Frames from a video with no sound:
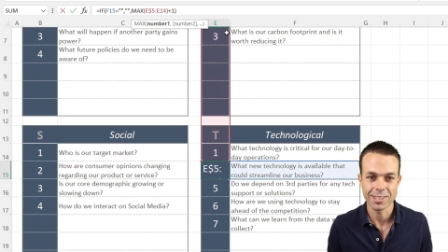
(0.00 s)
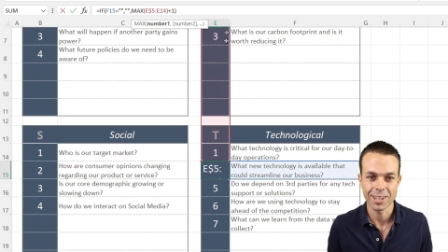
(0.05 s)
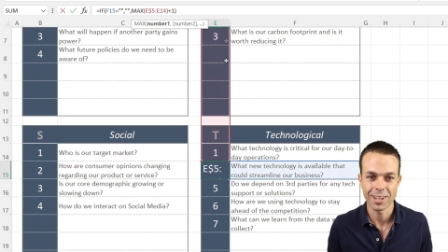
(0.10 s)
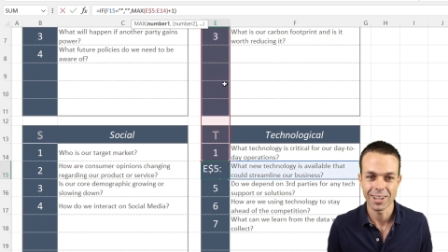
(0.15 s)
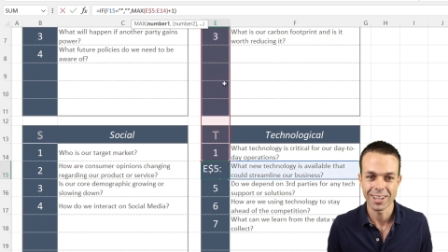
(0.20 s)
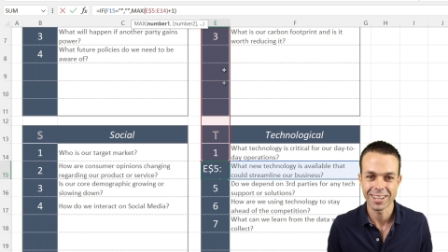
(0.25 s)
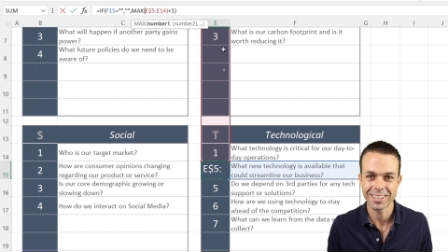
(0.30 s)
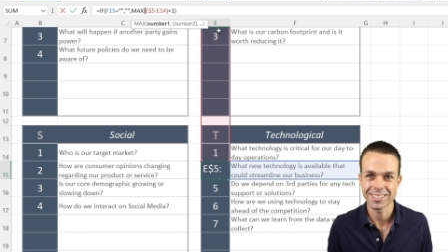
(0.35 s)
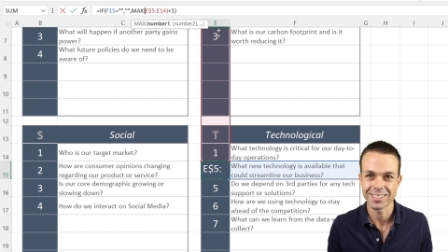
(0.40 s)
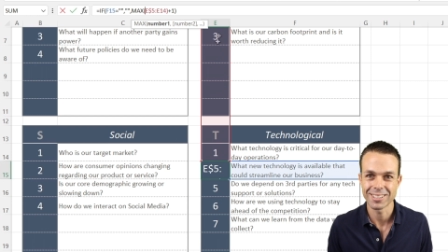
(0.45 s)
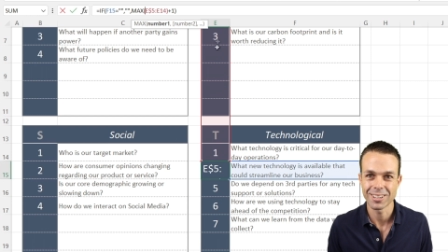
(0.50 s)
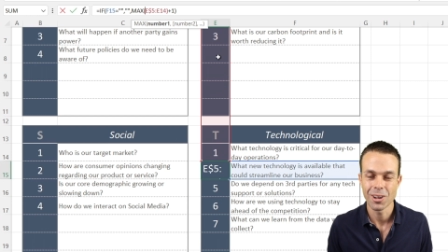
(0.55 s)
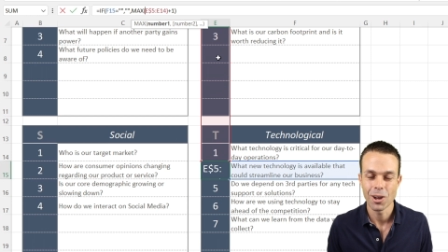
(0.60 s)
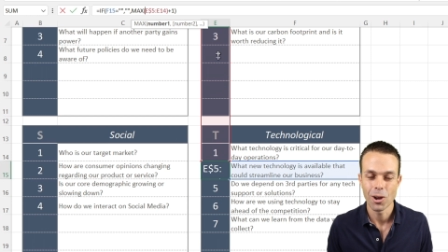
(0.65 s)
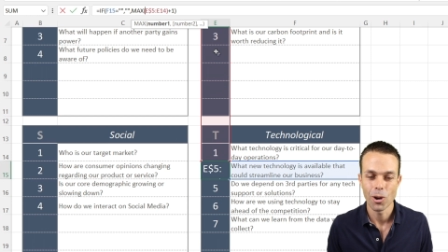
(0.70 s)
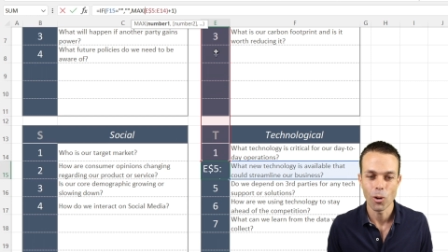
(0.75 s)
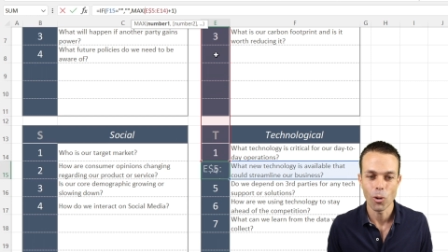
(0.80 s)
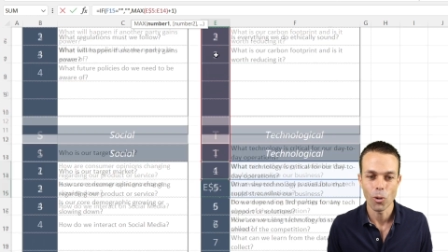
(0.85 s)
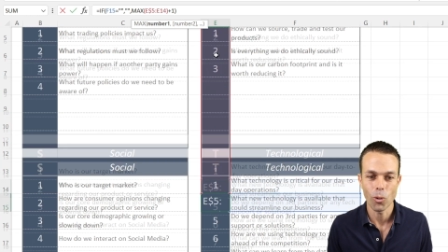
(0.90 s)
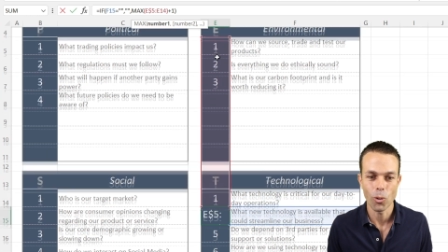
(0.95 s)
selected
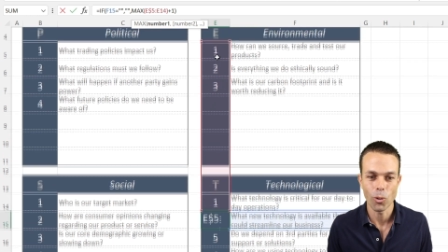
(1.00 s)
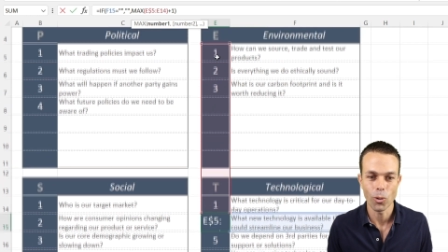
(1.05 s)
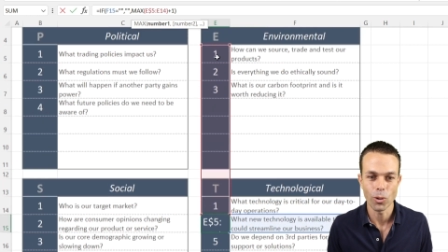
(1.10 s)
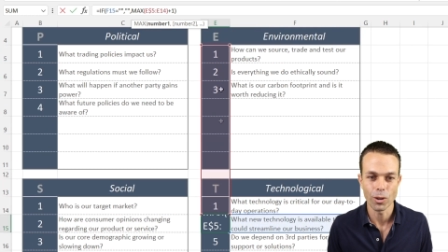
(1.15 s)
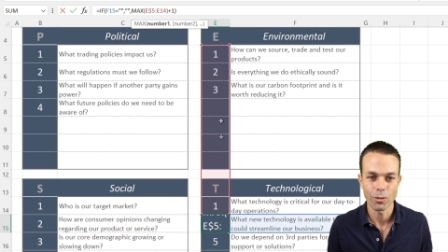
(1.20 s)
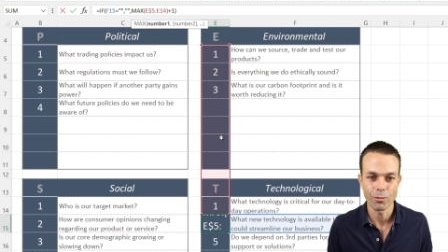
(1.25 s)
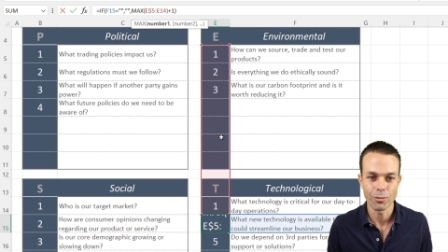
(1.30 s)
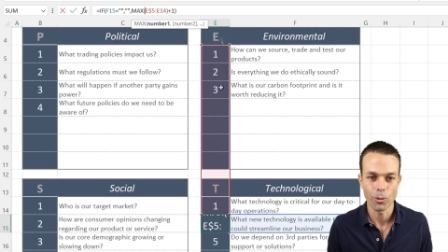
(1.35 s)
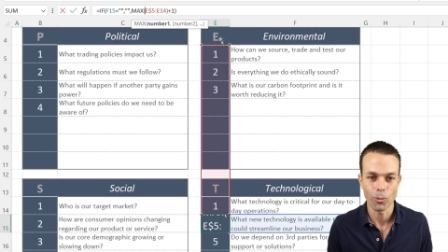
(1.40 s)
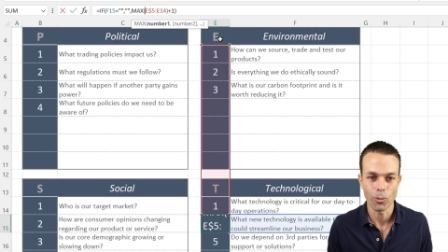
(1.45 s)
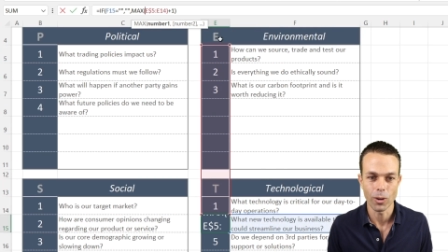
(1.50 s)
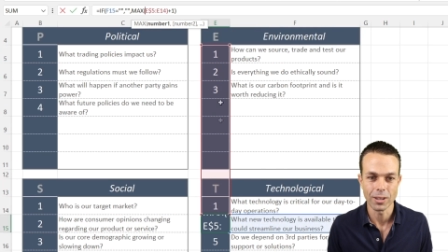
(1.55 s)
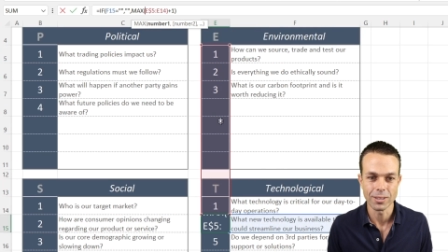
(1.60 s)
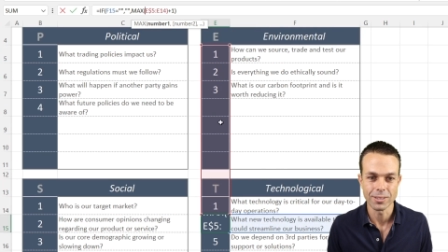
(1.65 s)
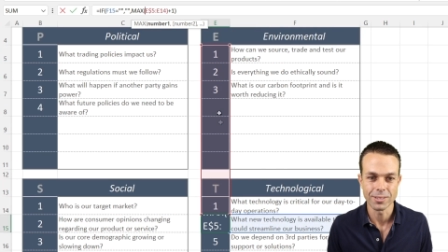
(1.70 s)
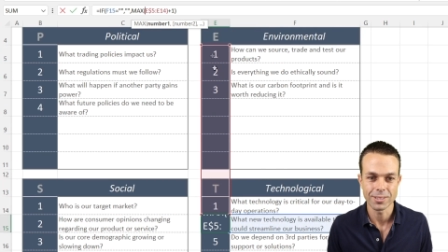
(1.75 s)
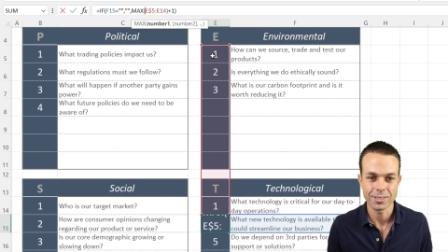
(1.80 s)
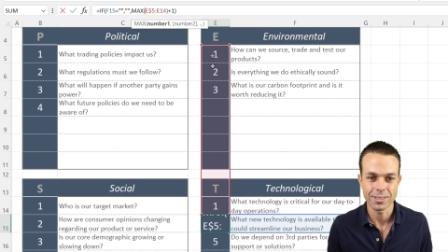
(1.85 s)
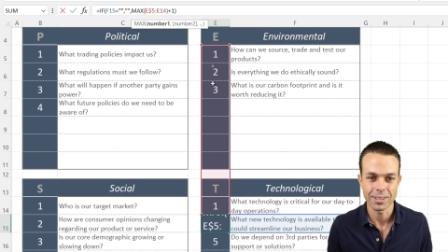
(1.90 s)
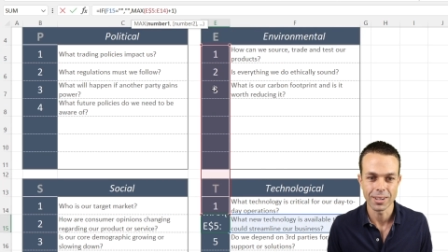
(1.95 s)
all of the
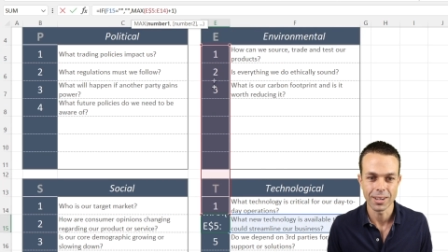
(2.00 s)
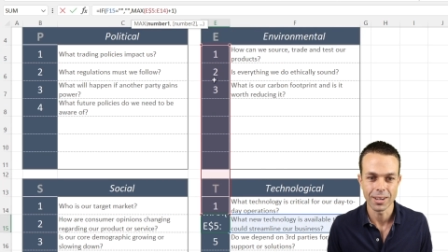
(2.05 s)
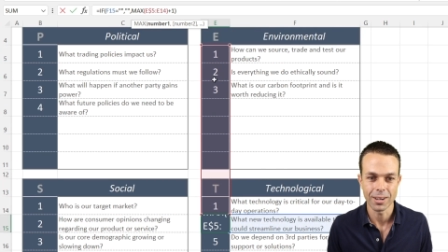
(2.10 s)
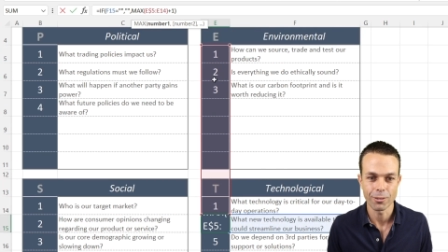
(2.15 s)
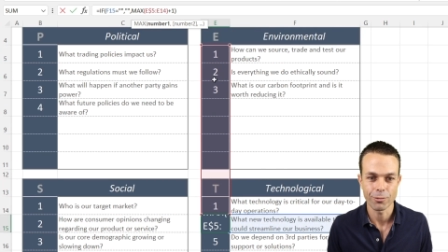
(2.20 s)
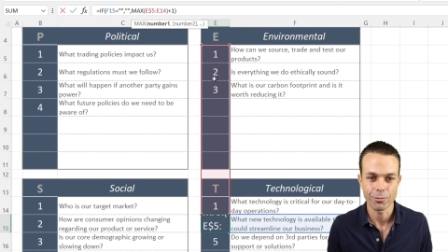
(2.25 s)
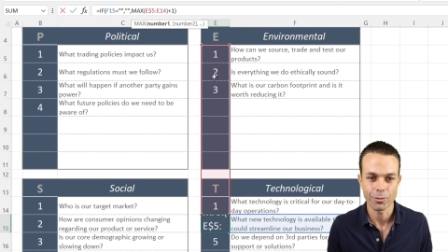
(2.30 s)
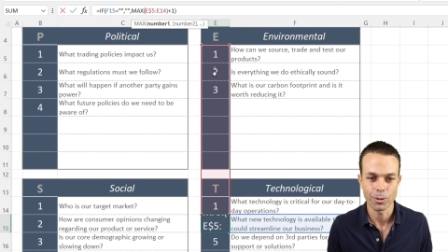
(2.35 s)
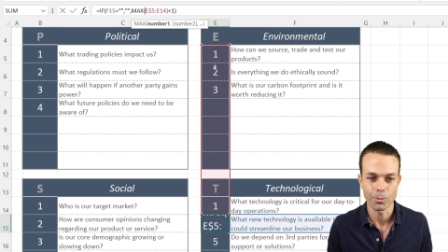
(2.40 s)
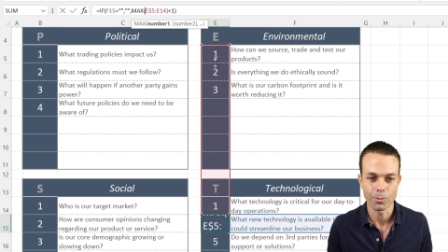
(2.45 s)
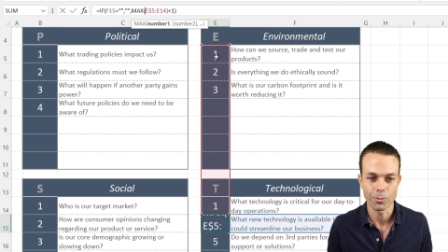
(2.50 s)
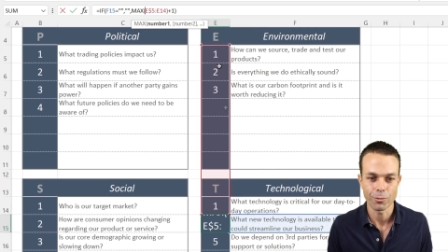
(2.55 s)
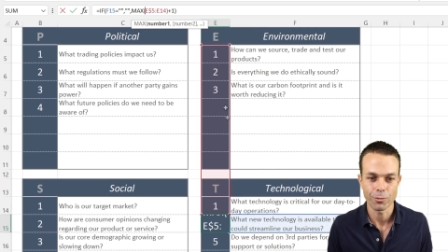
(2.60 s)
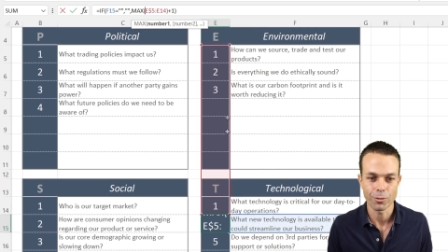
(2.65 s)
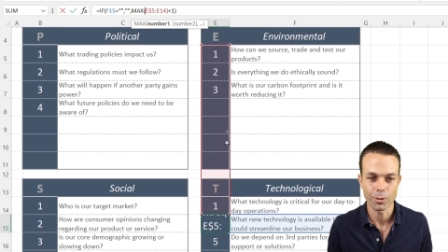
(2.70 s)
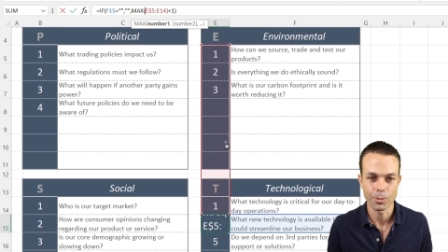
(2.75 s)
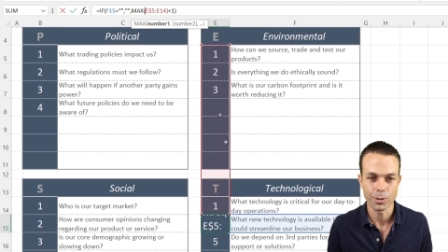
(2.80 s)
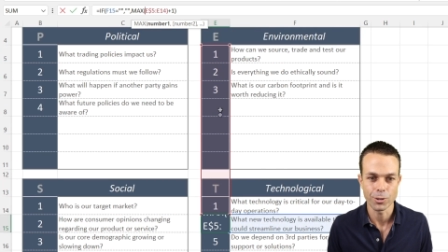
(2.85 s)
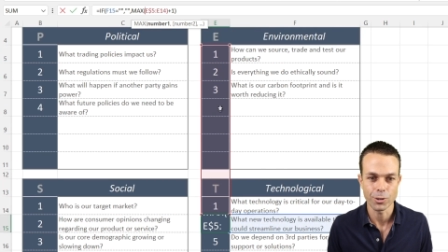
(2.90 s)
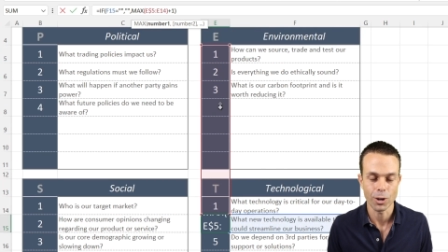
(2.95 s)
ones uh, from,
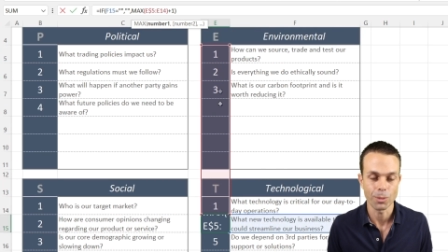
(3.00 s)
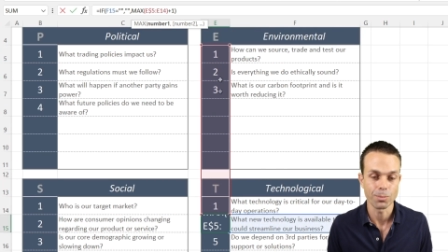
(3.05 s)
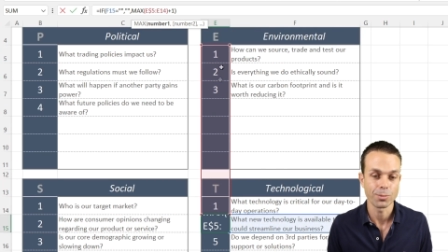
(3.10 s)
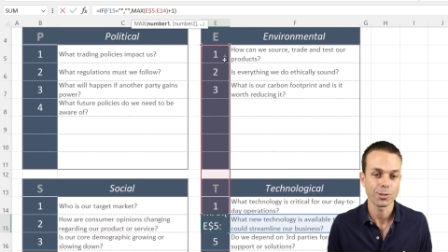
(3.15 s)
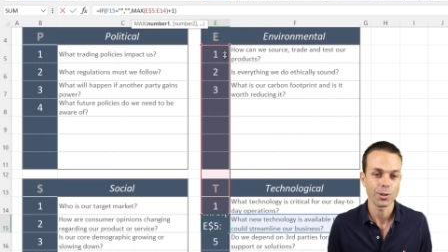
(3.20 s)
from the top.